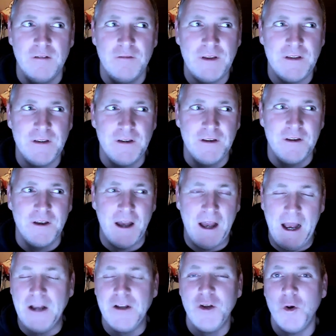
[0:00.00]
then
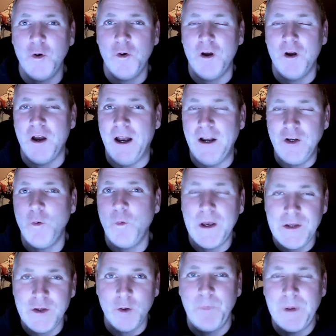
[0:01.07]
I know
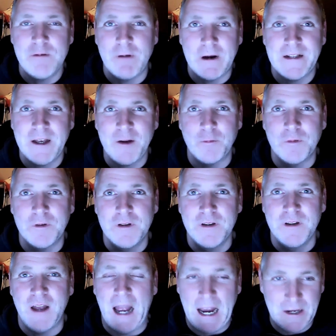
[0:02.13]
where you'll be right now.
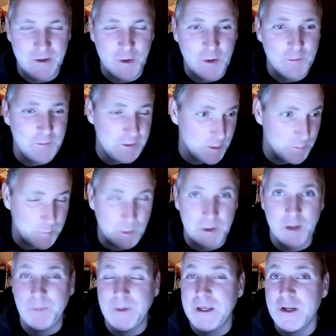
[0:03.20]
I know that your
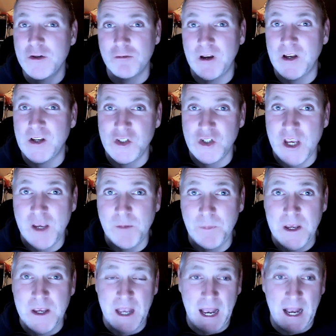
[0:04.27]
body will be in great
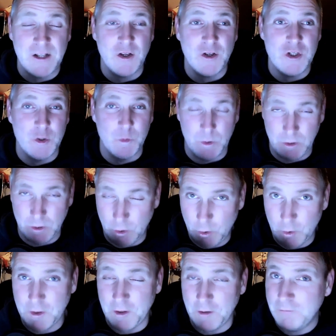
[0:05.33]
shape. I know you will
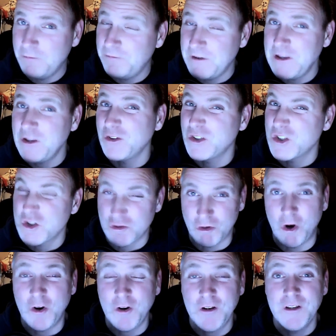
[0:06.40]
look and feel
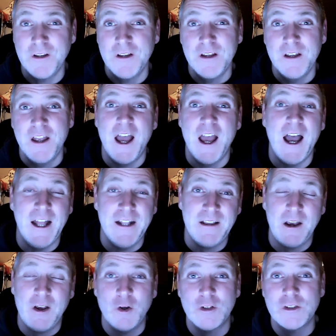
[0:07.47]
strong. And
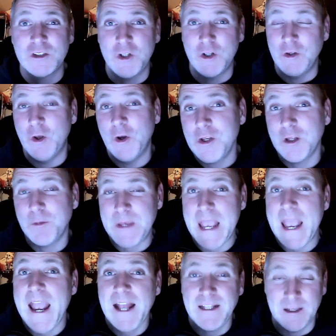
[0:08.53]
I also know you'll
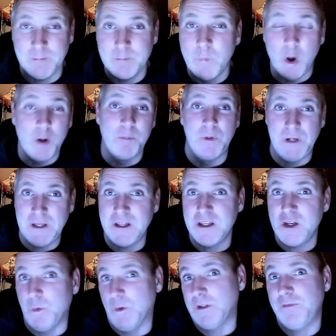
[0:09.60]
be earning more money
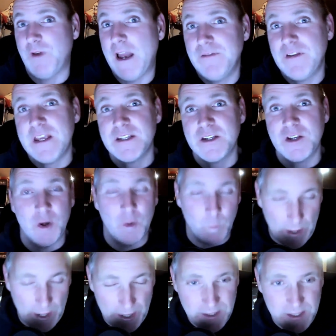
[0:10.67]
than you was 5 years ago.
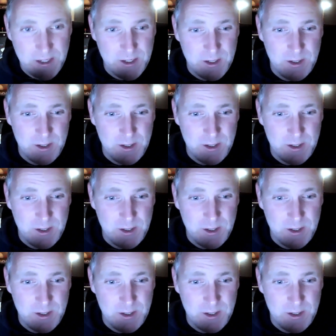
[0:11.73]
Why?